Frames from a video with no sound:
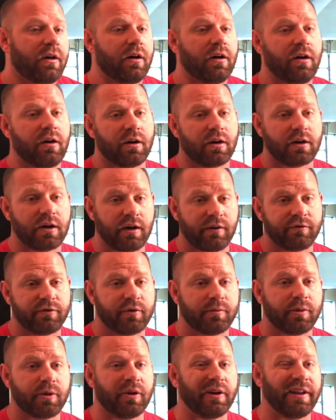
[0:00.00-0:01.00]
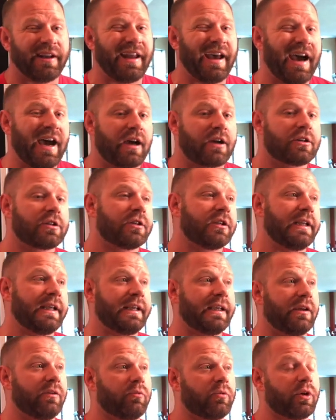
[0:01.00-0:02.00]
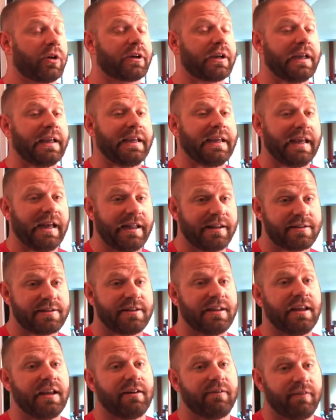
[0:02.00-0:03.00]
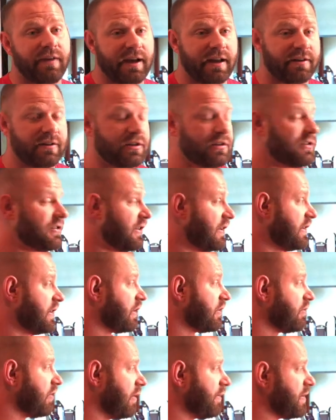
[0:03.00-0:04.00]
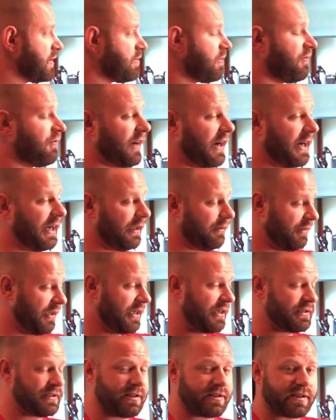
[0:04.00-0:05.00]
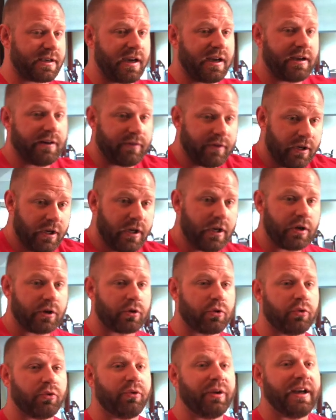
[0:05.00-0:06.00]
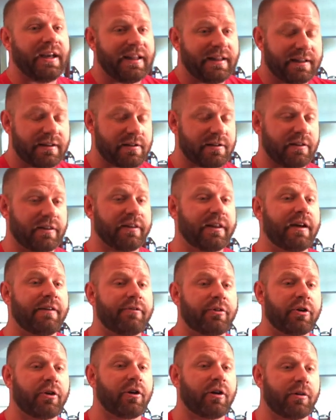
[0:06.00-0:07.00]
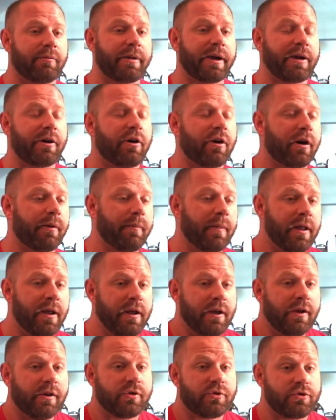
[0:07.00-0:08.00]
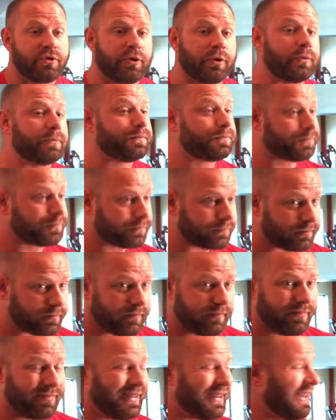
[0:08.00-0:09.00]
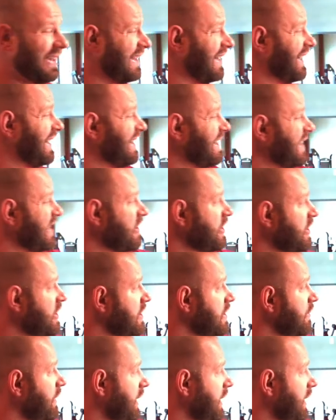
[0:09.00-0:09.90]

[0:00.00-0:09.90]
uncomfortable and actually can work against the advantage that the grip is providing, because it's kind of creating this lever on my arm. So in addition to